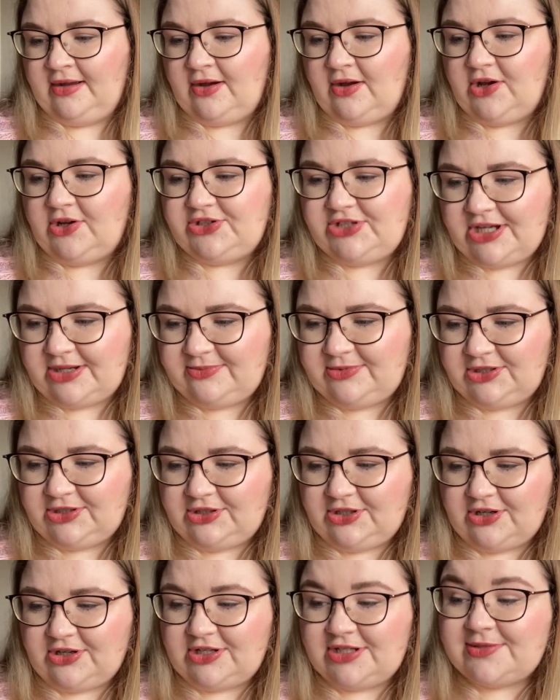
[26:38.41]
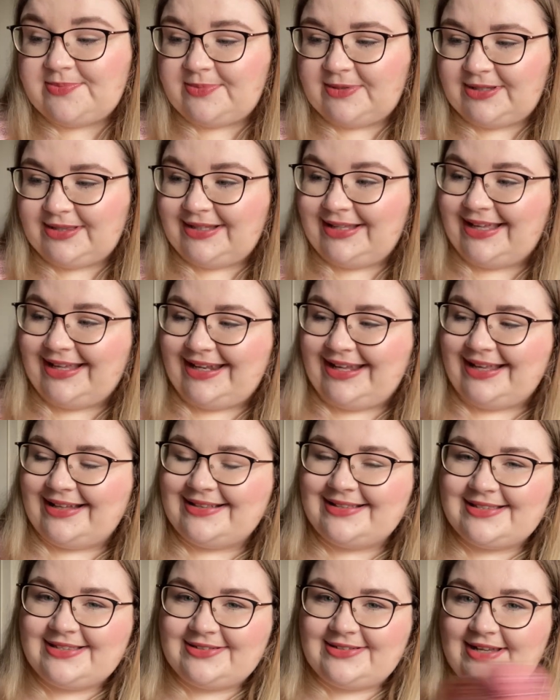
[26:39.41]
autumnal yarns, but Giddy
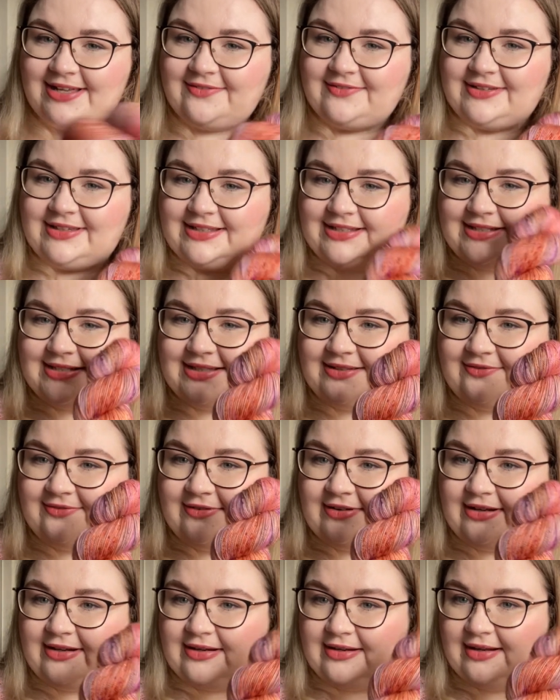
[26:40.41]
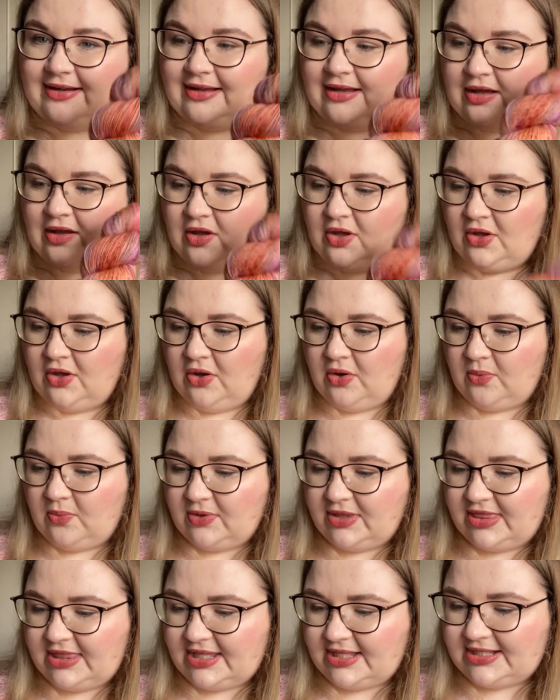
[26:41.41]
Aunts are definitely delivering
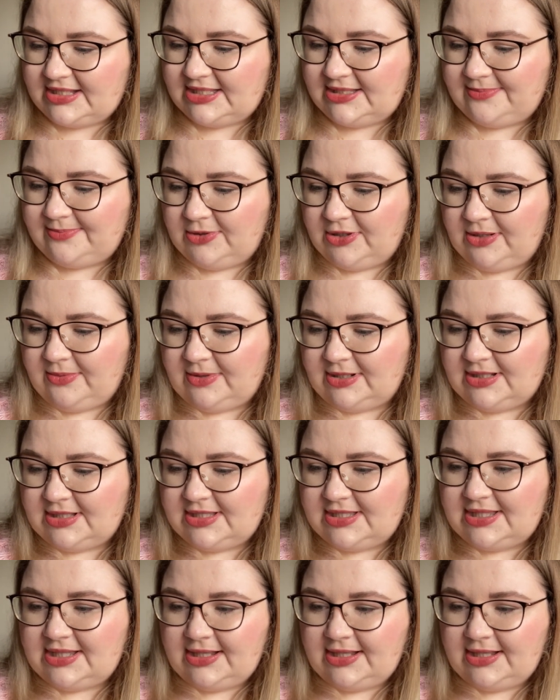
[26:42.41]
with these spooky ones.